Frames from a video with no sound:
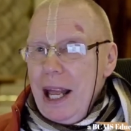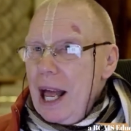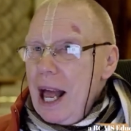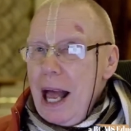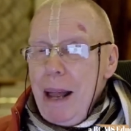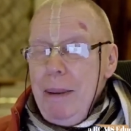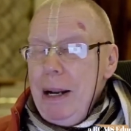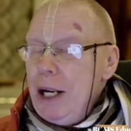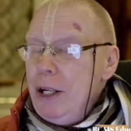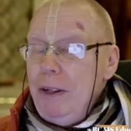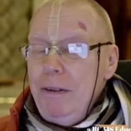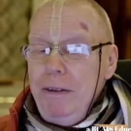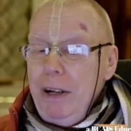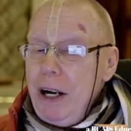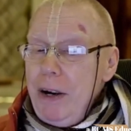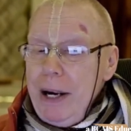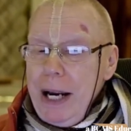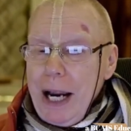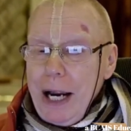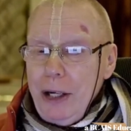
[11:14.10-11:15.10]
it's
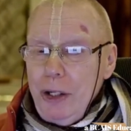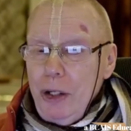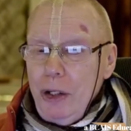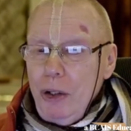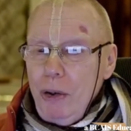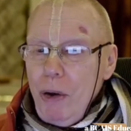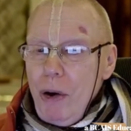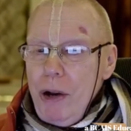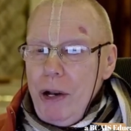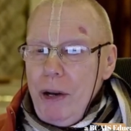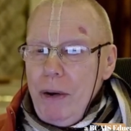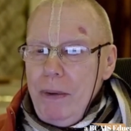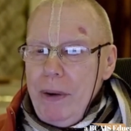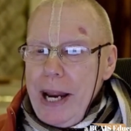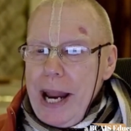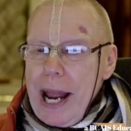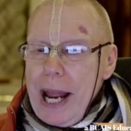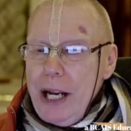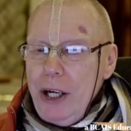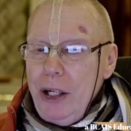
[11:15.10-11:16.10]
very
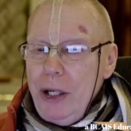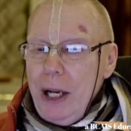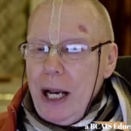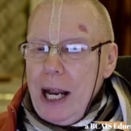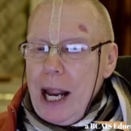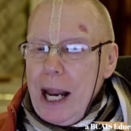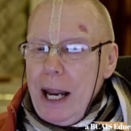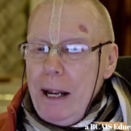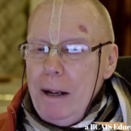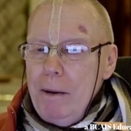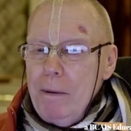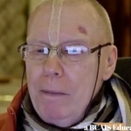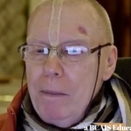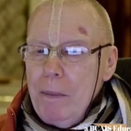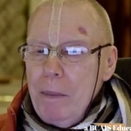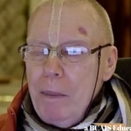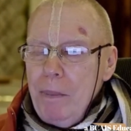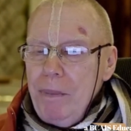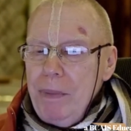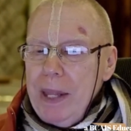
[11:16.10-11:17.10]
extraordinary actually,
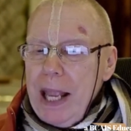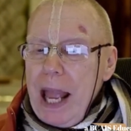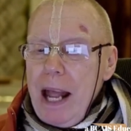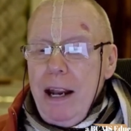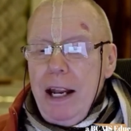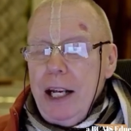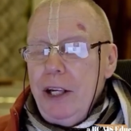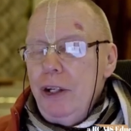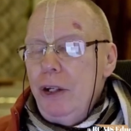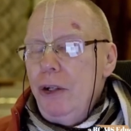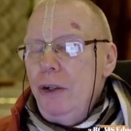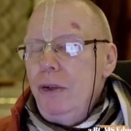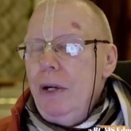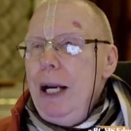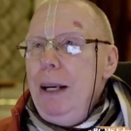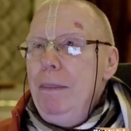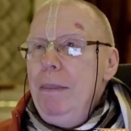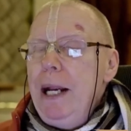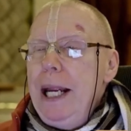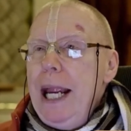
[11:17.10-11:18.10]
and
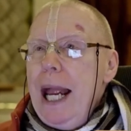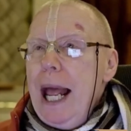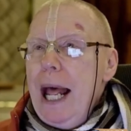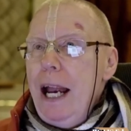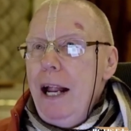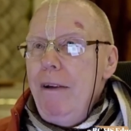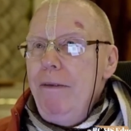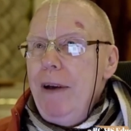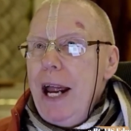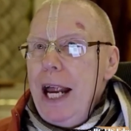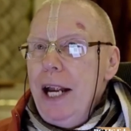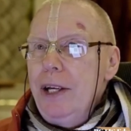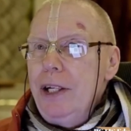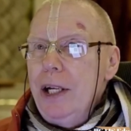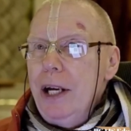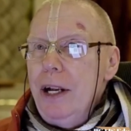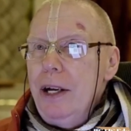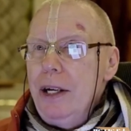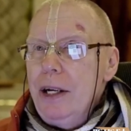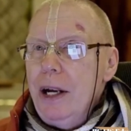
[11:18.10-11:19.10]
extremely
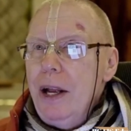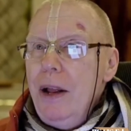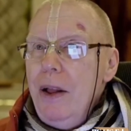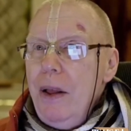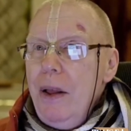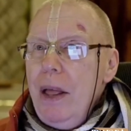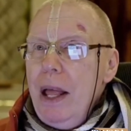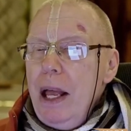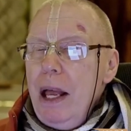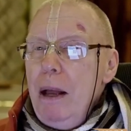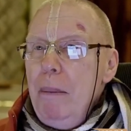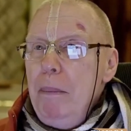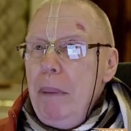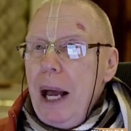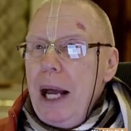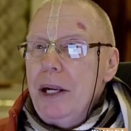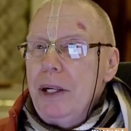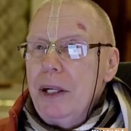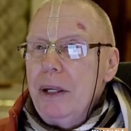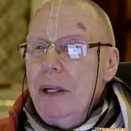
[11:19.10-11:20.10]
elevated.
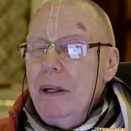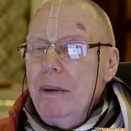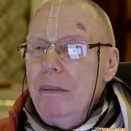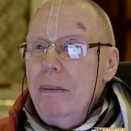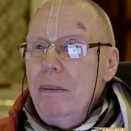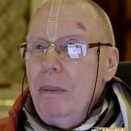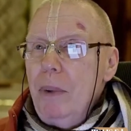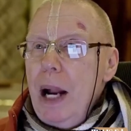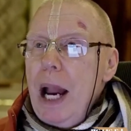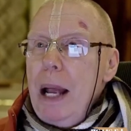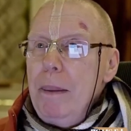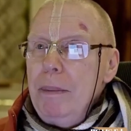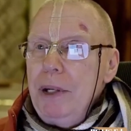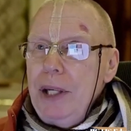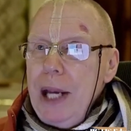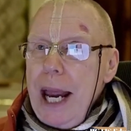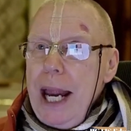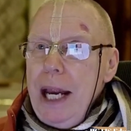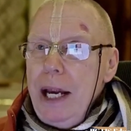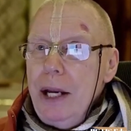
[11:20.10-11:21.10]
But what I'm
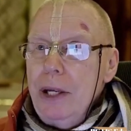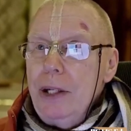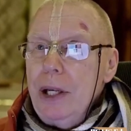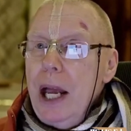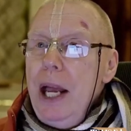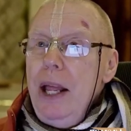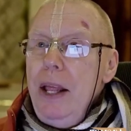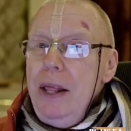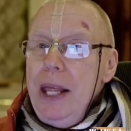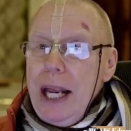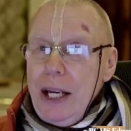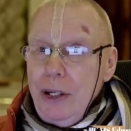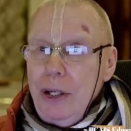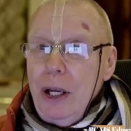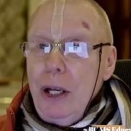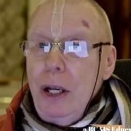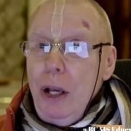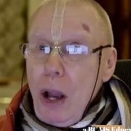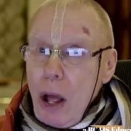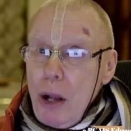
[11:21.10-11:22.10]
saying is there's
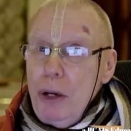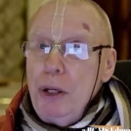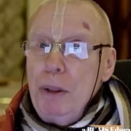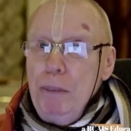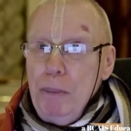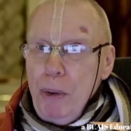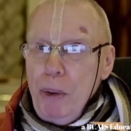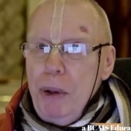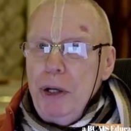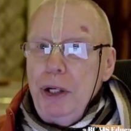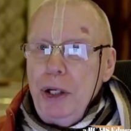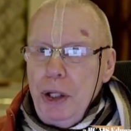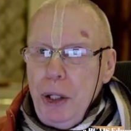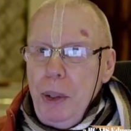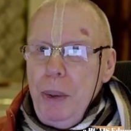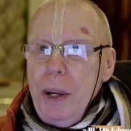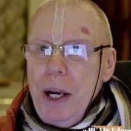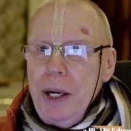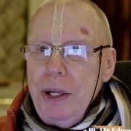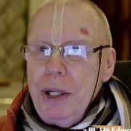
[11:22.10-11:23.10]
a lot more
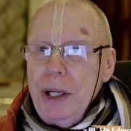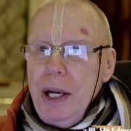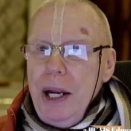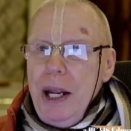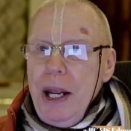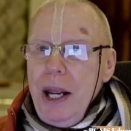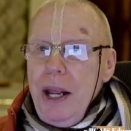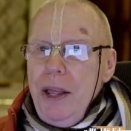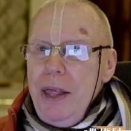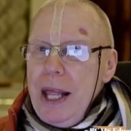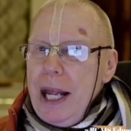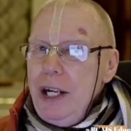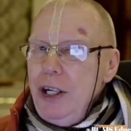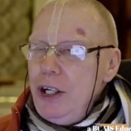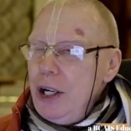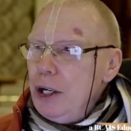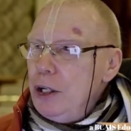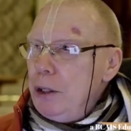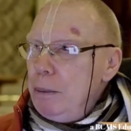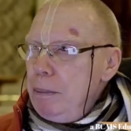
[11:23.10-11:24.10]
to it than
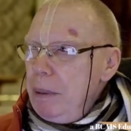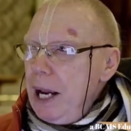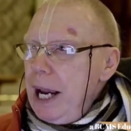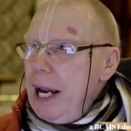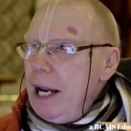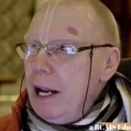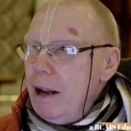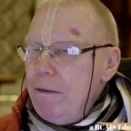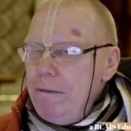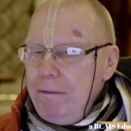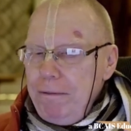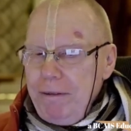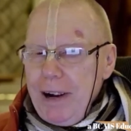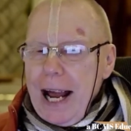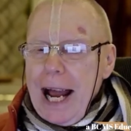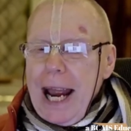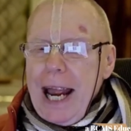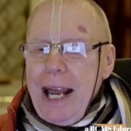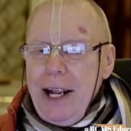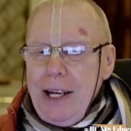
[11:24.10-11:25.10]
just being a
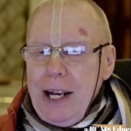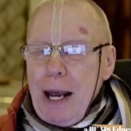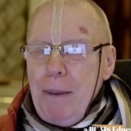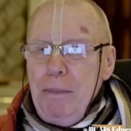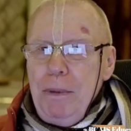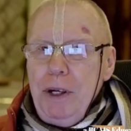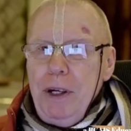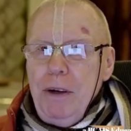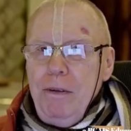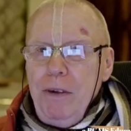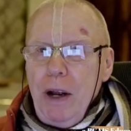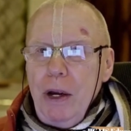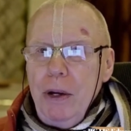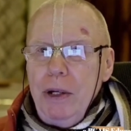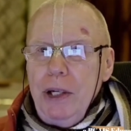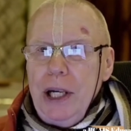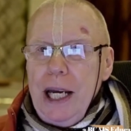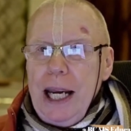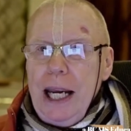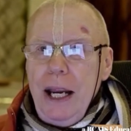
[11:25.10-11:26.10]
fired up
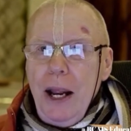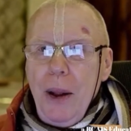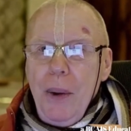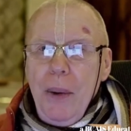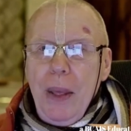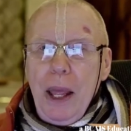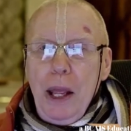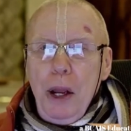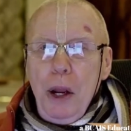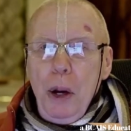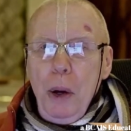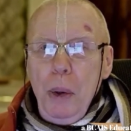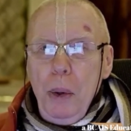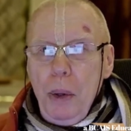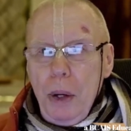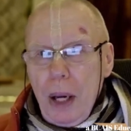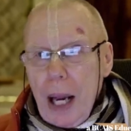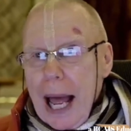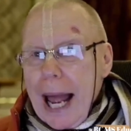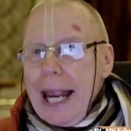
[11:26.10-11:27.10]
devotee who
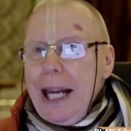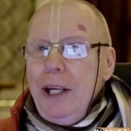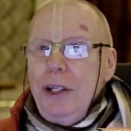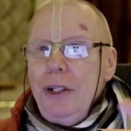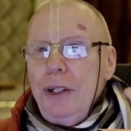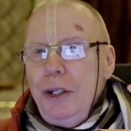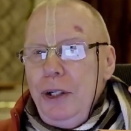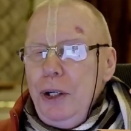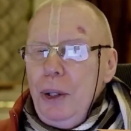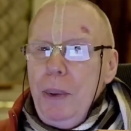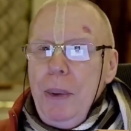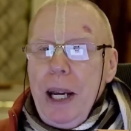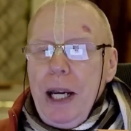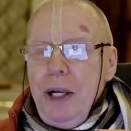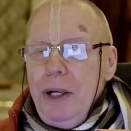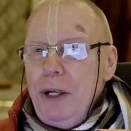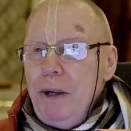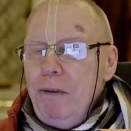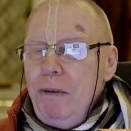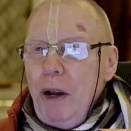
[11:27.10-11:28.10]
likes
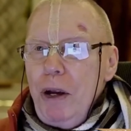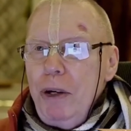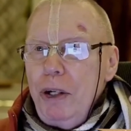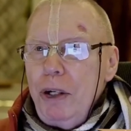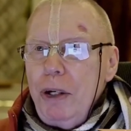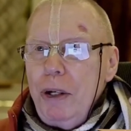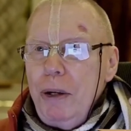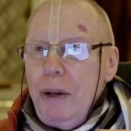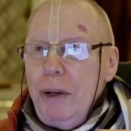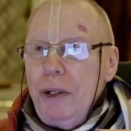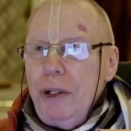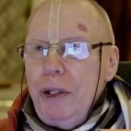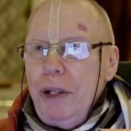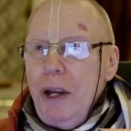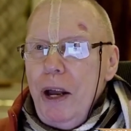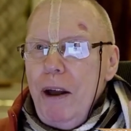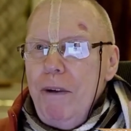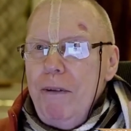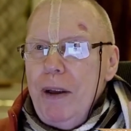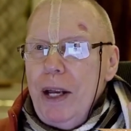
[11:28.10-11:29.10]
doing devotional
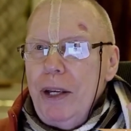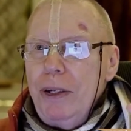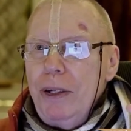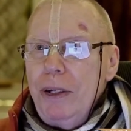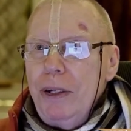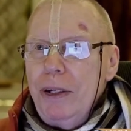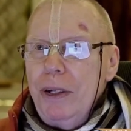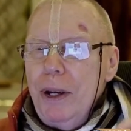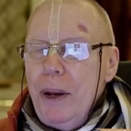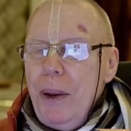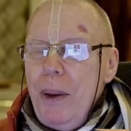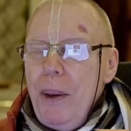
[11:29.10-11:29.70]
service